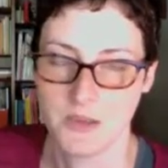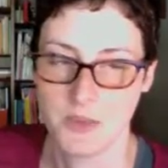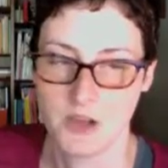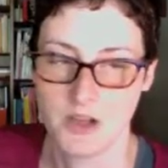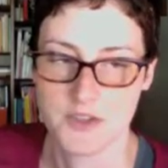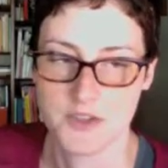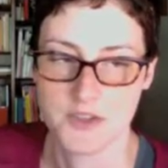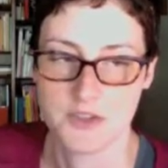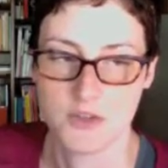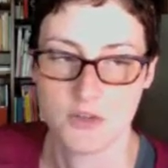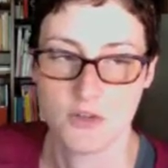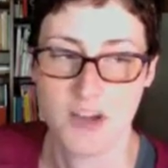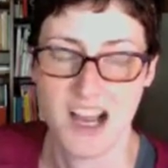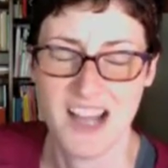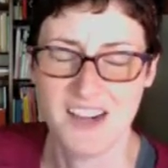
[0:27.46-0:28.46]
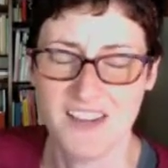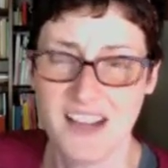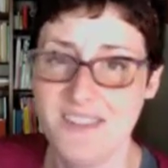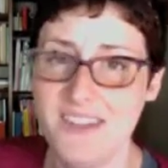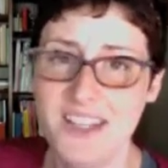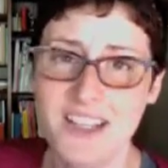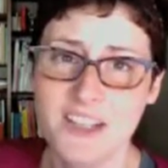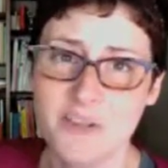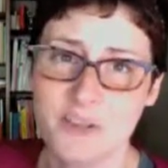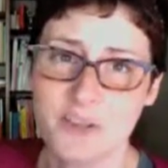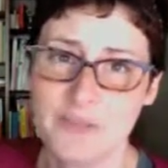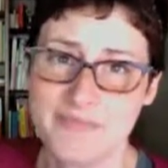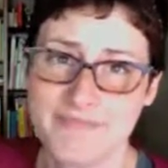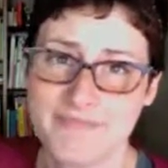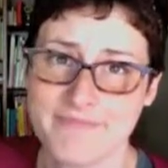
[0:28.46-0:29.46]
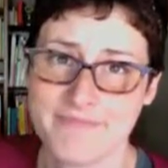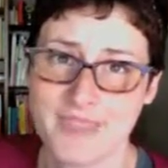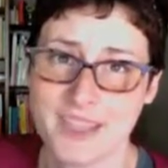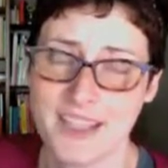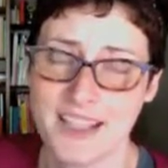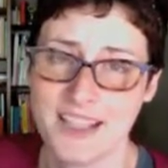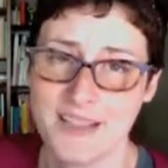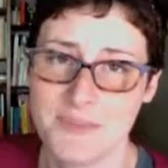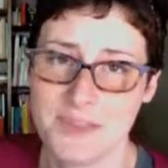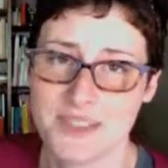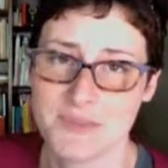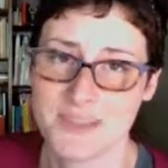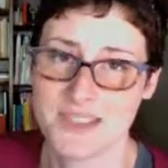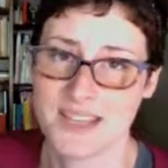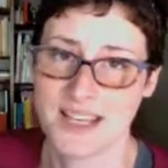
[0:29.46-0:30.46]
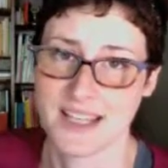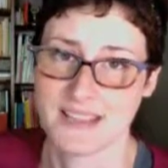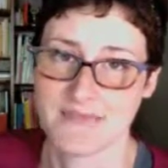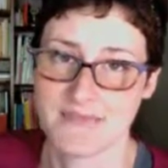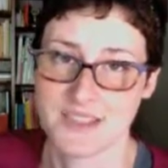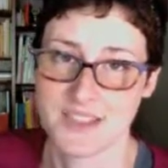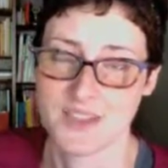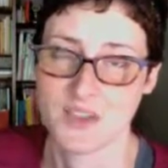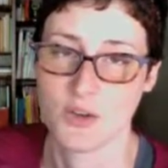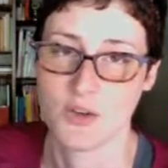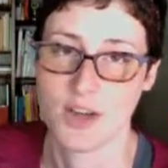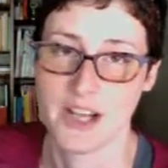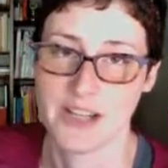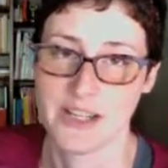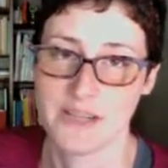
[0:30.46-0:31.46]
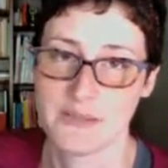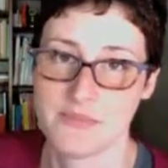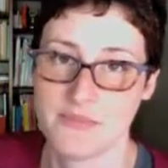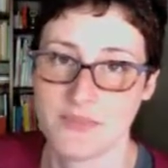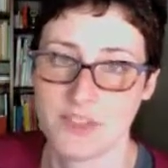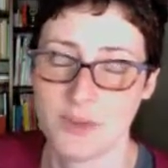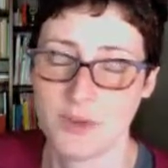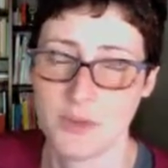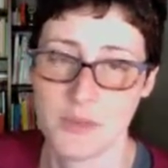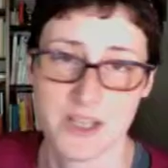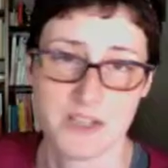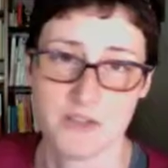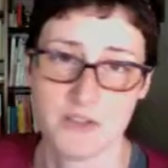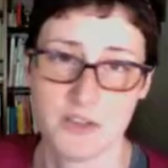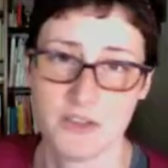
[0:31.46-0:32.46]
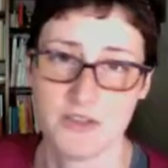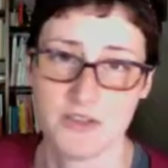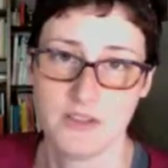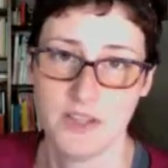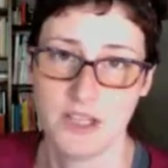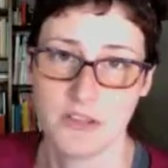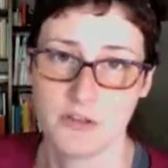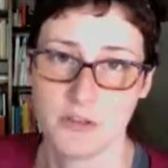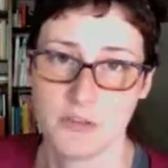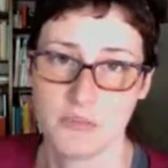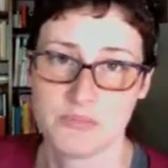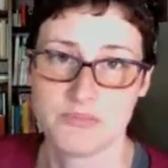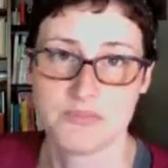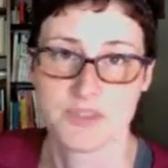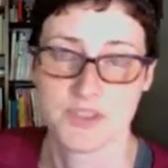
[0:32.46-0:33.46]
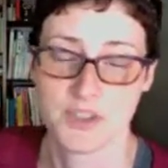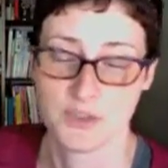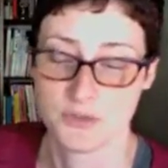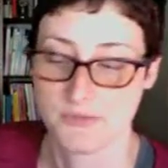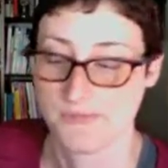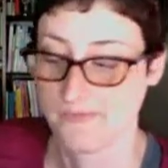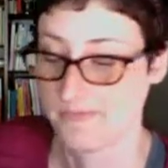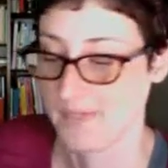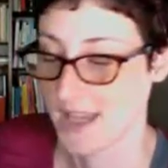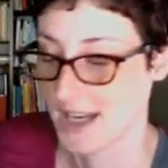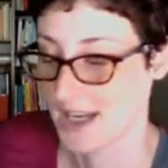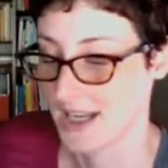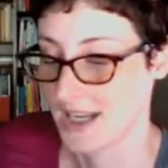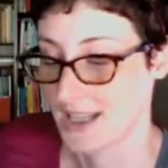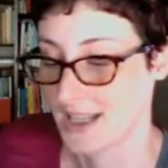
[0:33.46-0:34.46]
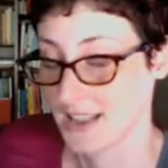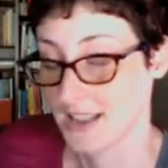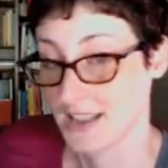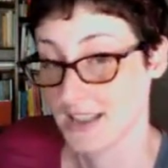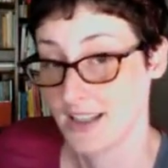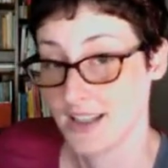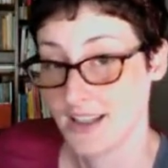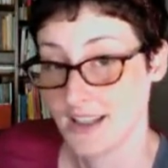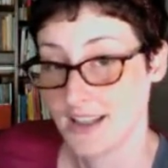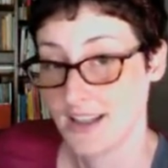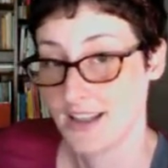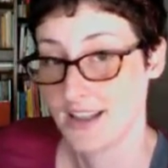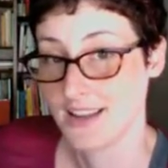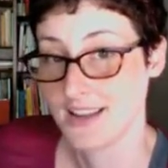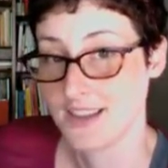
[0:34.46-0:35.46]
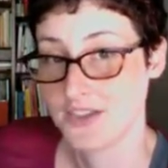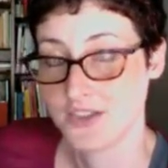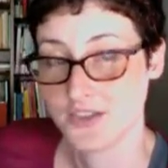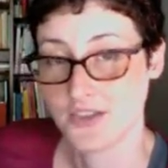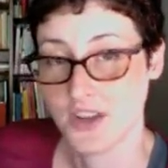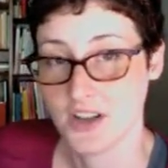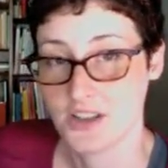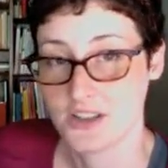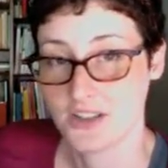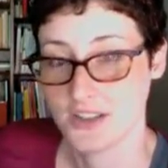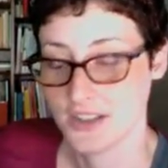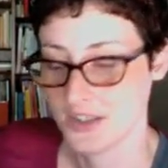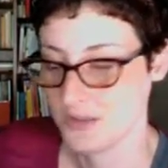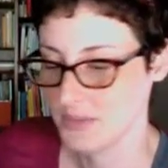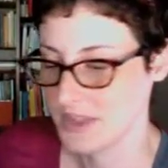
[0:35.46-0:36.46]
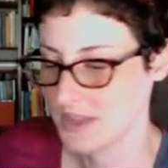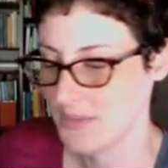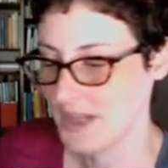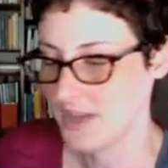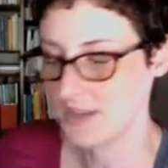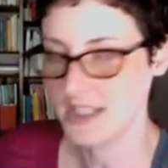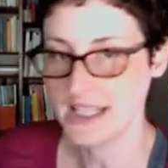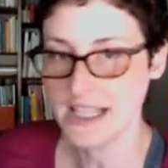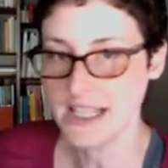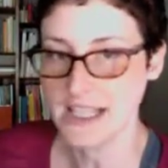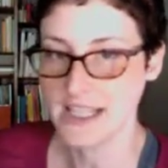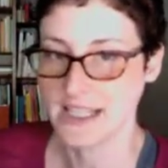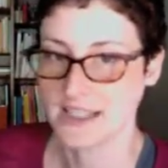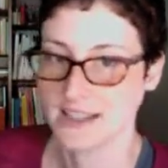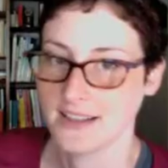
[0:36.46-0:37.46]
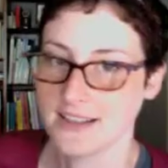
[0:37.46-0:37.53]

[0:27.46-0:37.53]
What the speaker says: Also, I don't have a knitting group, and it makes me sad. So you are my default knitting group. So uh, let's just talk a little bit about knitting.